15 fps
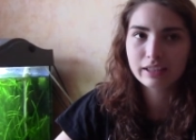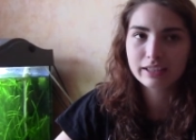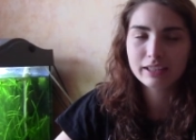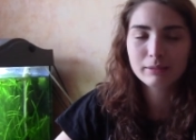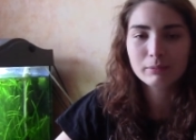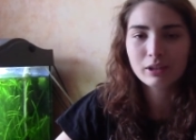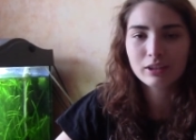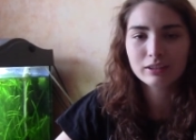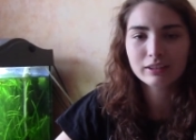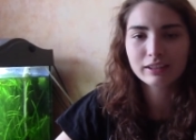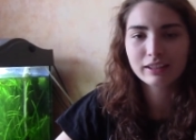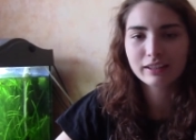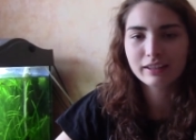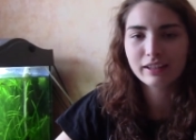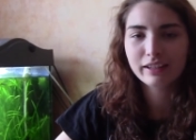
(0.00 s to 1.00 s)
keep calling
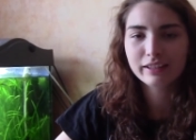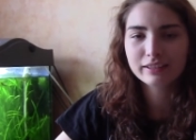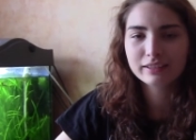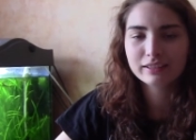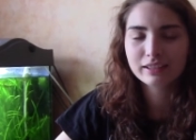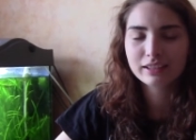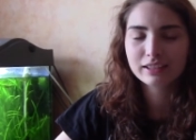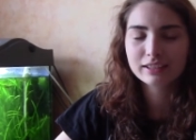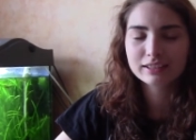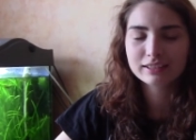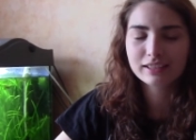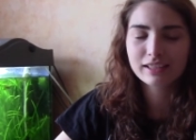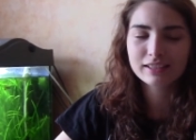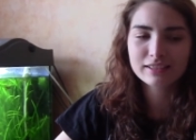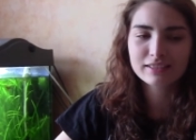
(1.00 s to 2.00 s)
it that. It's
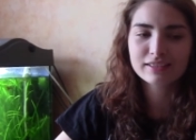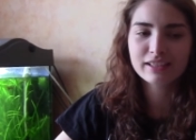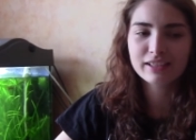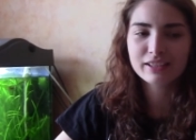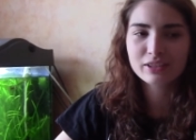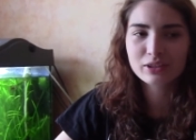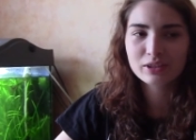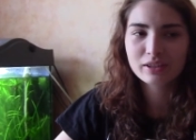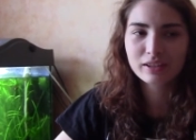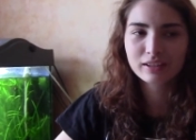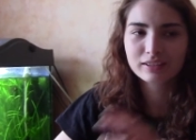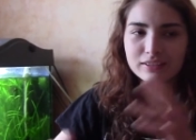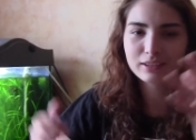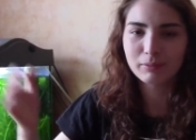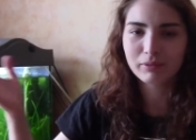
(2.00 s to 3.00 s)
SSH
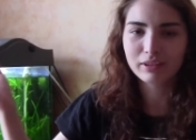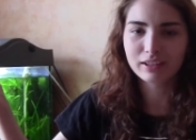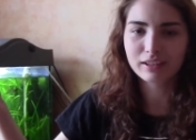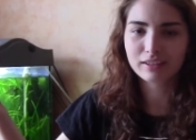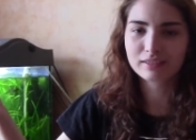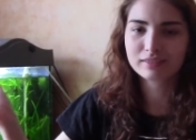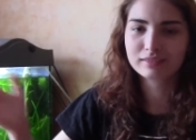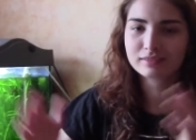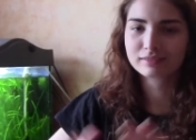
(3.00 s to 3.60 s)
something.